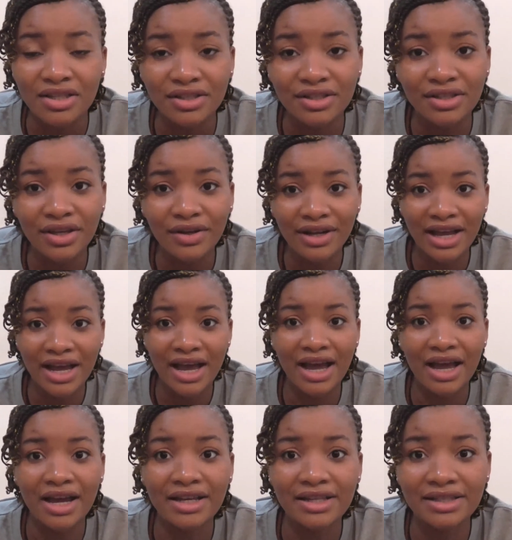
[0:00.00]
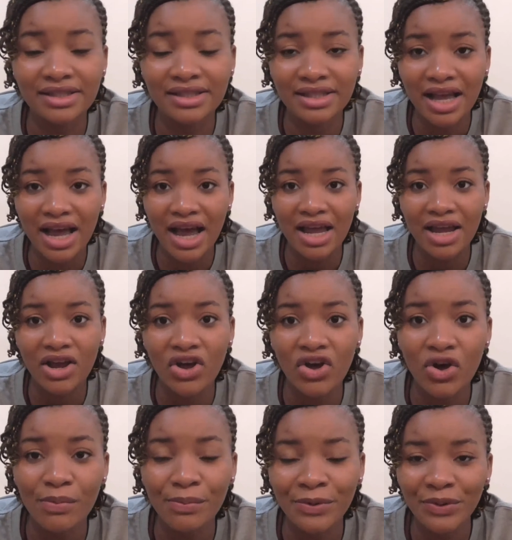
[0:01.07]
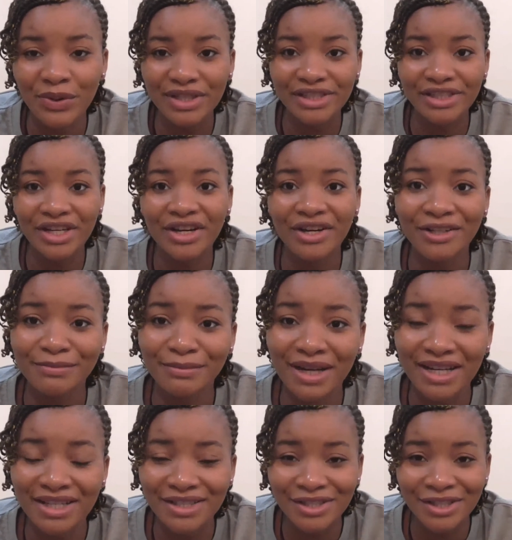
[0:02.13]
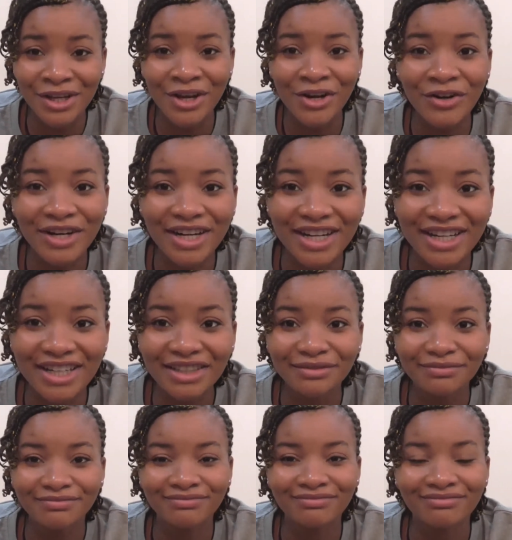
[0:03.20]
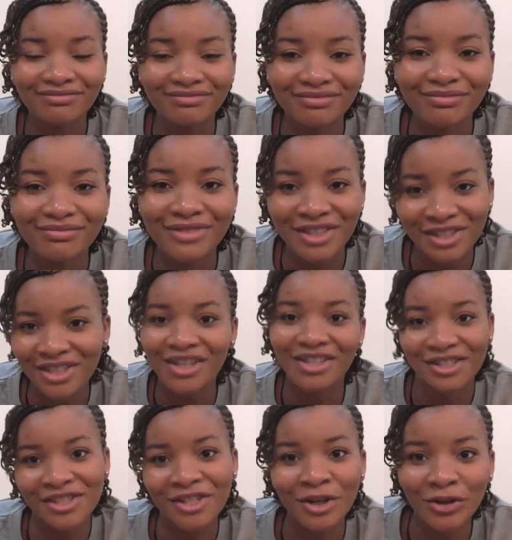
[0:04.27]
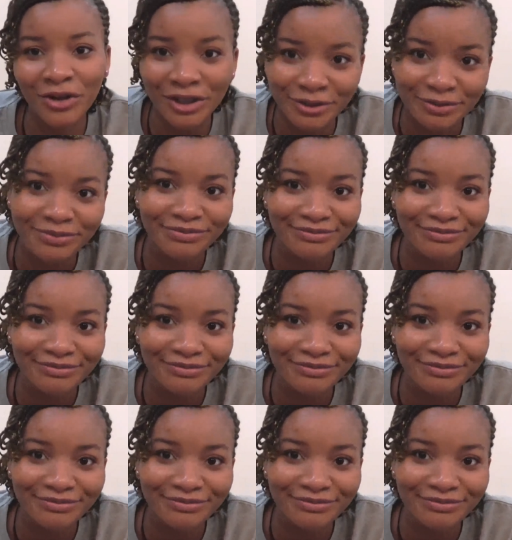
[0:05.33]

So guys, I hope you enjoyed my story, short story.